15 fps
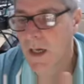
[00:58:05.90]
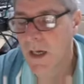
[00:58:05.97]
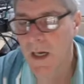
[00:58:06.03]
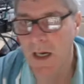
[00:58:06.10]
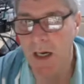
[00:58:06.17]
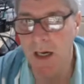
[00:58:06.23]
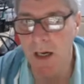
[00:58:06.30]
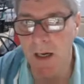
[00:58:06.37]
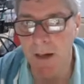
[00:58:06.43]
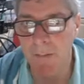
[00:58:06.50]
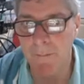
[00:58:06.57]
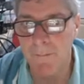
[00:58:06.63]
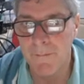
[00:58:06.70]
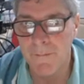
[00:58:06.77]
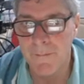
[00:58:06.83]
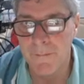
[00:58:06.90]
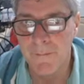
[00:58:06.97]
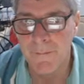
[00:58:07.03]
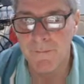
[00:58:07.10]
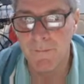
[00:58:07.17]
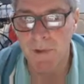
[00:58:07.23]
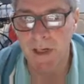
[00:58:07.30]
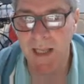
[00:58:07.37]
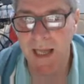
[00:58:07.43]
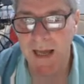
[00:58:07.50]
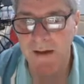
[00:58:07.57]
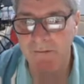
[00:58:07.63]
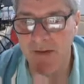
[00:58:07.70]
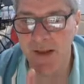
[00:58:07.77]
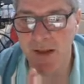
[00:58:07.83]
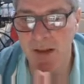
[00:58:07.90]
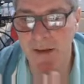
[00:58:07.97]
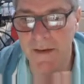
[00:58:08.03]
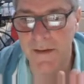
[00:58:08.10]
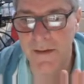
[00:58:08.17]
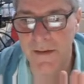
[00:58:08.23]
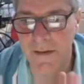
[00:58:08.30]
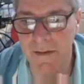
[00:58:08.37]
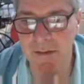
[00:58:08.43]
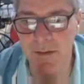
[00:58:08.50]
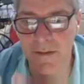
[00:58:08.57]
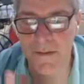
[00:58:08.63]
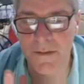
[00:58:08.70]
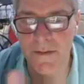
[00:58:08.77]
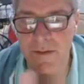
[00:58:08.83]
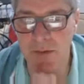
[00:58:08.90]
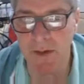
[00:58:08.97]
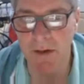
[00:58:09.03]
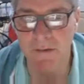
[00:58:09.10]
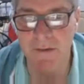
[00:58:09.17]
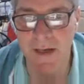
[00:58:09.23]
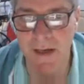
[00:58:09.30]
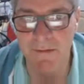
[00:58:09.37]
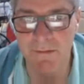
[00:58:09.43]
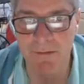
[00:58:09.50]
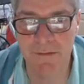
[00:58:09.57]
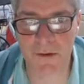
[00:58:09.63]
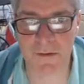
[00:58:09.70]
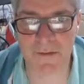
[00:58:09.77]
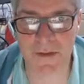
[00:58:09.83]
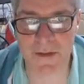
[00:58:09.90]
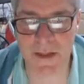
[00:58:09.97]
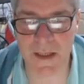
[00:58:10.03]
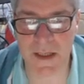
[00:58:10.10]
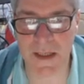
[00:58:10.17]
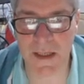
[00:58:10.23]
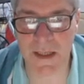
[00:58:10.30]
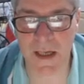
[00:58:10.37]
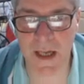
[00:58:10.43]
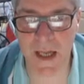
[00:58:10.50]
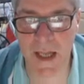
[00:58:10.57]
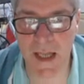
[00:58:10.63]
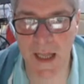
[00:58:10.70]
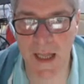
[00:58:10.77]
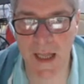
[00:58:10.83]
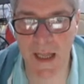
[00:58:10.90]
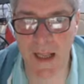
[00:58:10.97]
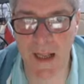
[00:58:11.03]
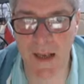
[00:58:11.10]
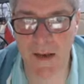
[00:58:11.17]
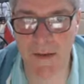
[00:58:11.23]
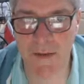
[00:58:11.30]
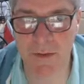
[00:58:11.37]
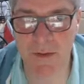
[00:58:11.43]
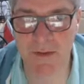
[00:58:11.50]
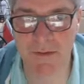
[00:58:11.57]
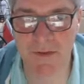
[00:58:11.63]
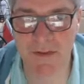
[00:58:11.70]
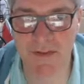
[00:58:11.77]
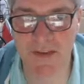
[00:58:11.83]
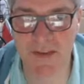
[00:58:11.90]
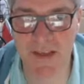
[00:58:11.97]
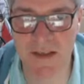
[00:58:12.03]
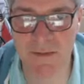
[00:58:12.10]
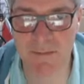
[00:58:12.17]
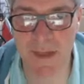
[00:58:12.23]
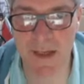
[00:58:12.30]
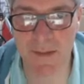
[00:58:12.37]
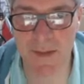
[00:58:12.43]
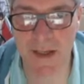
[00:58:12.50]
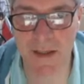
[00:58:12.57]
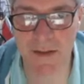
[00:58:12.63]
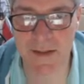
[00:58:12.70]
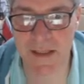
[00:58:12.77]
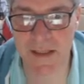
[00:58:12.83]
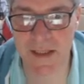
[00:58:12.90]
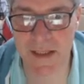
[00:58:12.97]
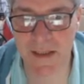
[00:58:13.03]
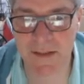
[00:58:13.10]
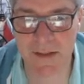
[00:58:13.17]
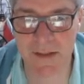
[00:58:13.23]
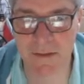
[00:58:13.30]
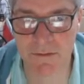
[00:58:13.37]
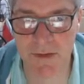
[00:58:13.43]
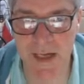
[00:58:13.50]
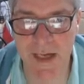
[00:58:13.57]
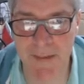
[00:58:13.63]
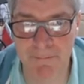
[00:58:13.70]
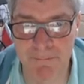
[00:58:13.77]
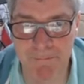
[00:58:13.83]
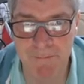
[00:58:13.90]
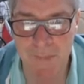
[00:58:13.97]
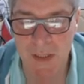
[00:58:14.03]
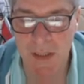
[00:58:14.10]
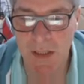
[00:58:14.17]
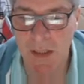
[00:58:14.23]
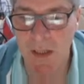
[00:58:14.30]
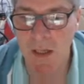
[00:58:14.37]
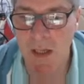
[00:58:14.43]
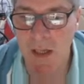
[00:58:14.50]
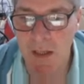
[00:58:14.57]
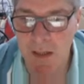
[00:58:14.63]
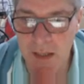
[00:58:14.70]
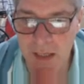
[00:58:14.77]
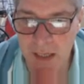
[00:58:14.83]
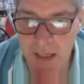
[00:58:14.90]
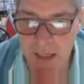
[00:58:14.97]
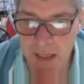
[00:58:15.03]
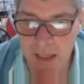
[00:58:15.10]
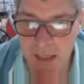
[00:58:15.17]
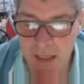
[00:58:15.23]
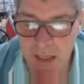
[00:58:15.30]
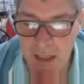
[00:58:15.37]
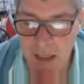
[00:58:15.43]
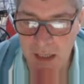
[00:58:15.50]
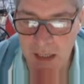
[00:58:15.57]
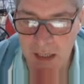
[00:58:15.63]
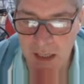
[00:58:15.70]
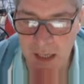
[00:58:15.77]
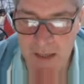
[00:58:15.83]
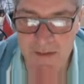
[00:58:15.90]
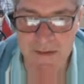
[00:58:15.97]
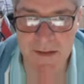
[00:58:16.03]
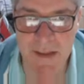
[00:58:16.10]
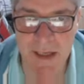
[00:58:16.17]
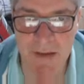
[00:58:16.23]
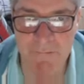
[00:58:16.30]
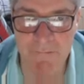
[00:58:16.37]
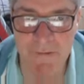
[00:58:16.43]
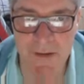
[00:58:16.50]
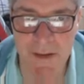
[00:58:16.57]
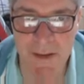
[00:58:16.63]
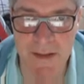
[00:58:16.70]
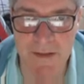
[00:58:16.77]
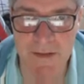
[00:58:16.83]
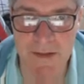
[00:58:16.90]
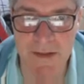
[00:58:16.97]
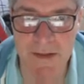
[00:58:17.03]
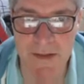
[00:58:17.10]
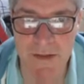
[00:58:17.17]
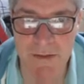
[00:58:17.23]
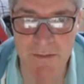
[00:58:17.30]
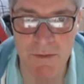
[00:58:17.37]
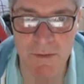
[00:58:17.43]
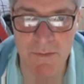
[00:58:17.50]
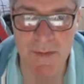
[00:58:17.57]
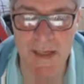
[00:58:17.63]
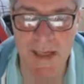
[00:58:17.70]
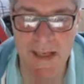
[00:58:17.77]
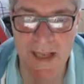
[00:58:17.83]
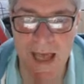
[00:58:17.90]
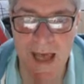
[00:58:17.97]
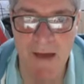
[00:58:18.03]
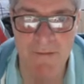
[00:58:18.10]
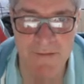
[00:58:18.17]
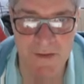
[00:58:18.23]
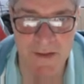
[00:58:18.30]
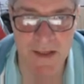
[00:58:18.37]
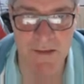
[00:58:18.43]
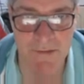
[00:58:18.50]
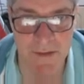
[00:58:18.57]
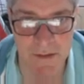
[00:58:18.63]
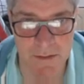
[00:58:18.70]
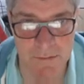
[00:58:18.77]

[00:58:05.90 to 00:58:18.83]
um, will have an 12F, obviously, and 256 megabit DDR2 RAM. The STM32 will be an F7.